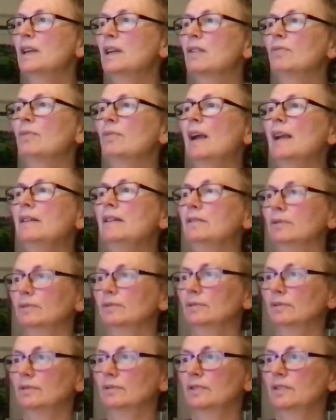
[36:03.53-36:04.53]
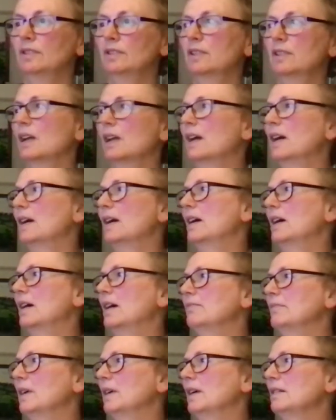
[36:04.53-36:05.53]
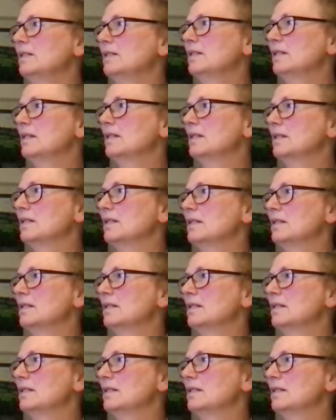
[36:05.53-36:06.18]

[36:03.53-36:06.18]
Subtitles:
Reynolds. I'm going to